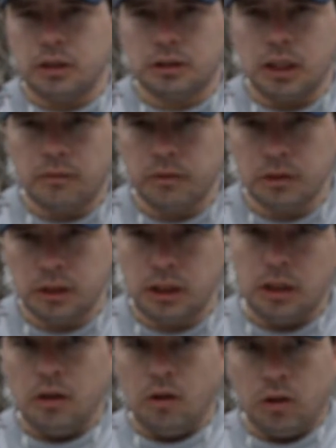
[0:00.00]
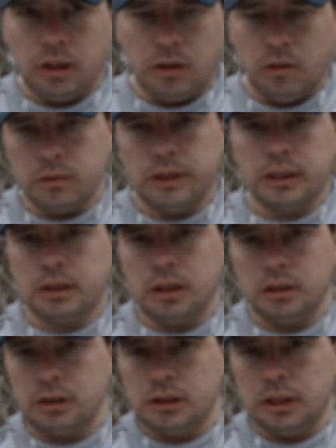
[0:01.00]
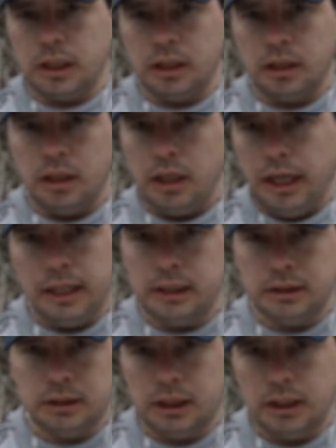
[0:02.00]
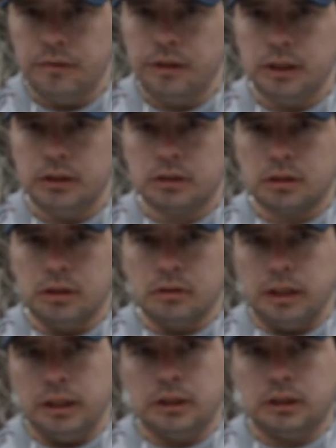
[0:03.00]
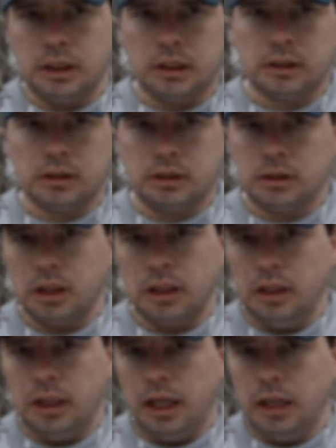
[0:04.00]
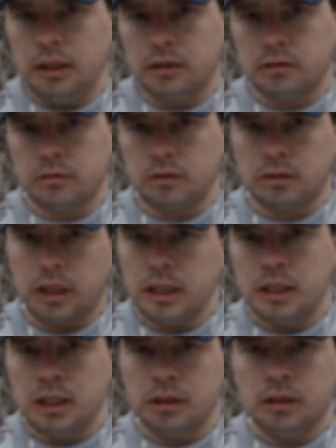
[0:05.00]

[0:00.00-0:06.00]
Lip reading: It's not really like old technology, say 80s TVs, you know, 86, 88, or 90